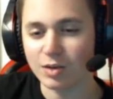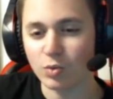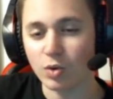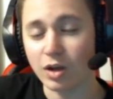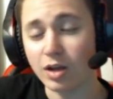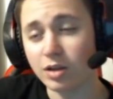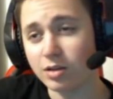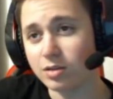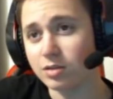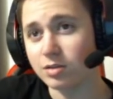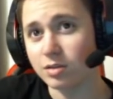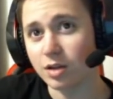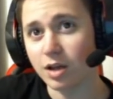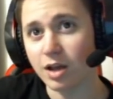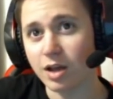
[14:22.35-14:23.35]
Well,
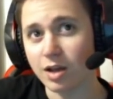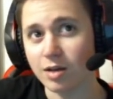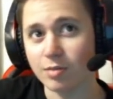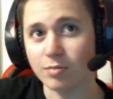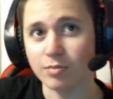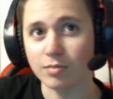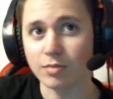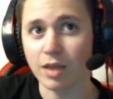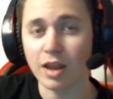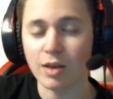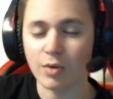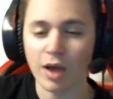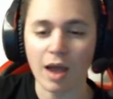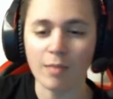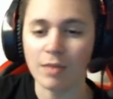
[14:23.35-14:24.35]
um,
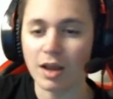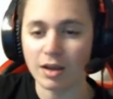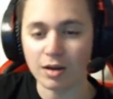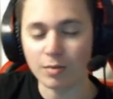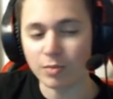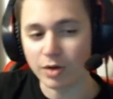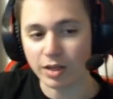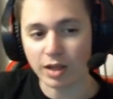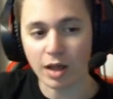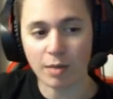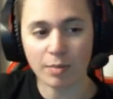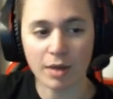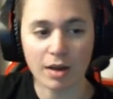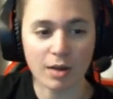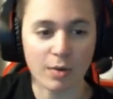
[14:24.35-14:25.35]
anyway, I'm not gonna bring that
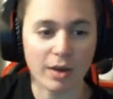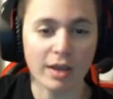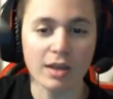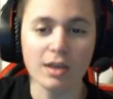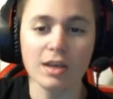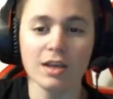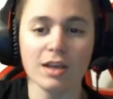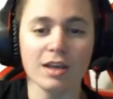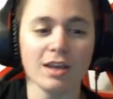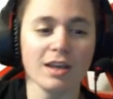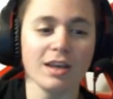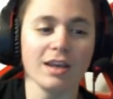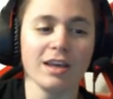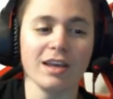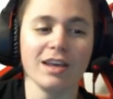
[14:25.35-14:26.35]
up anyway.
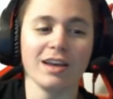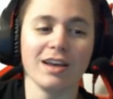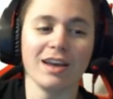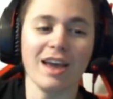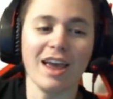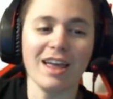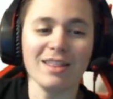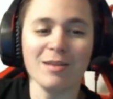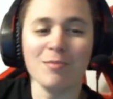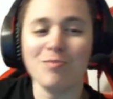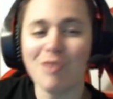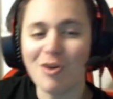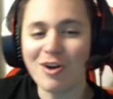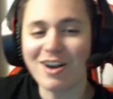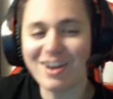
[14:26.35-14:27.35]
And the
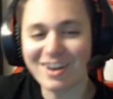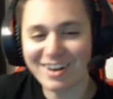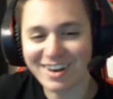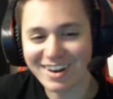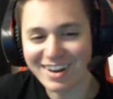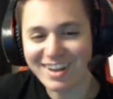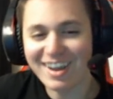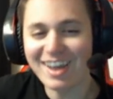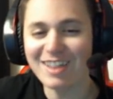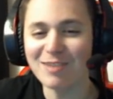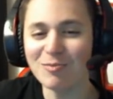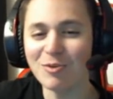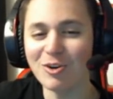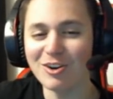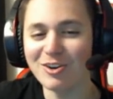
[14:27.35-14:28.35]
more, and the
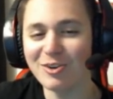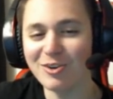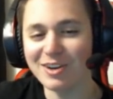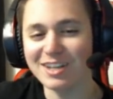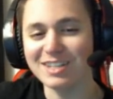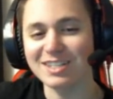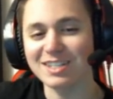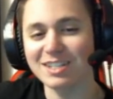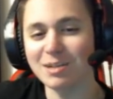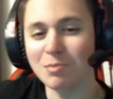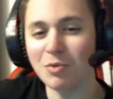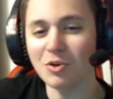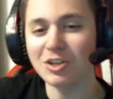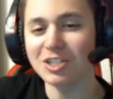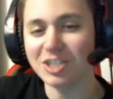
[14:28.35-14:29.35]
more noise, the
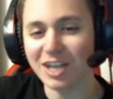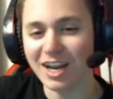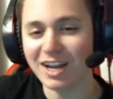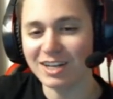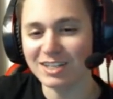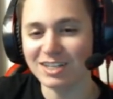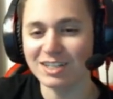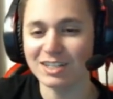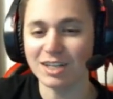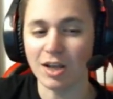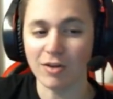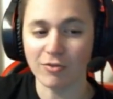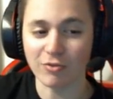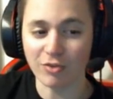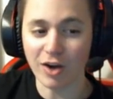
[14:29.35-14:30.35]
more chances
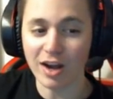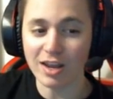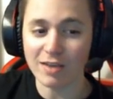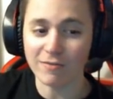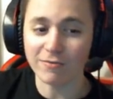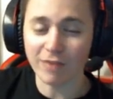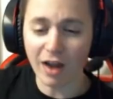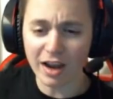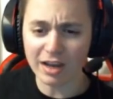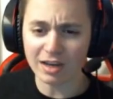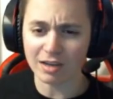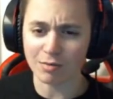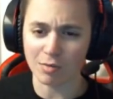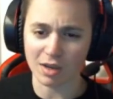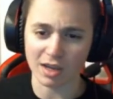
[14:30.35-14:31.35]
of Freddy
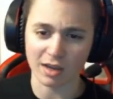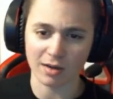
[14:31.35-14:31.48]
finding me.